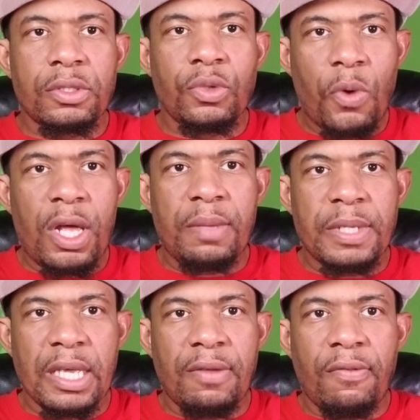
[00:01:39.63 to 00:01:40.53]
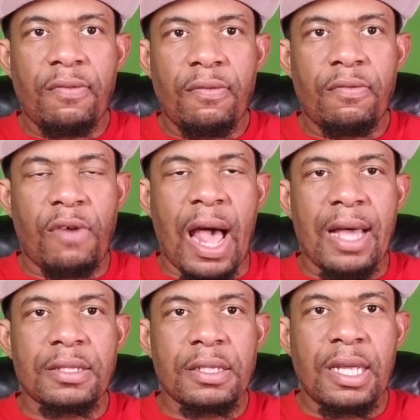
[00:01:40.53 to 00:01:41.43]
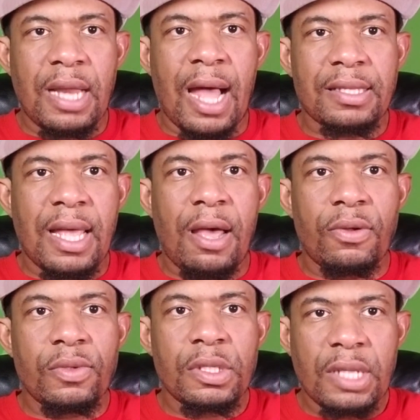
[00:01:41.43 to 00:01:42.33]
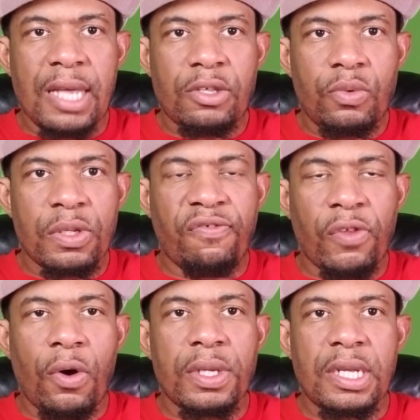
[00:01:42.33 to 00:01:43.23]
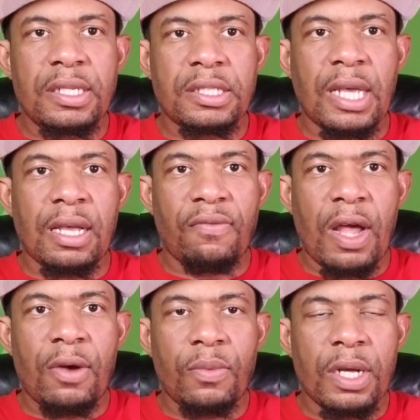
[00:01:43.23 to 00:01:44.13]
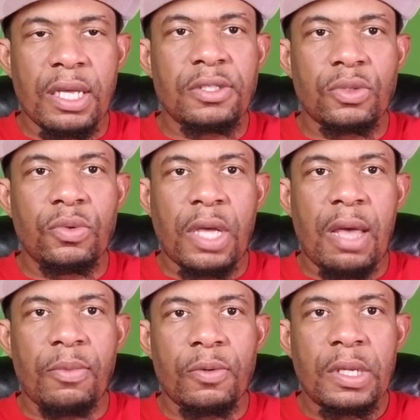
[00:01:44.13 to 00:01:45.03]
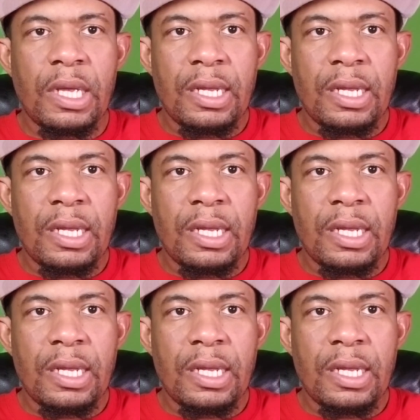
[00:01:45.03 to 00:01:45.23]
You want him to get rocked and knocked down like you was floored in the second round against Luke Campbell.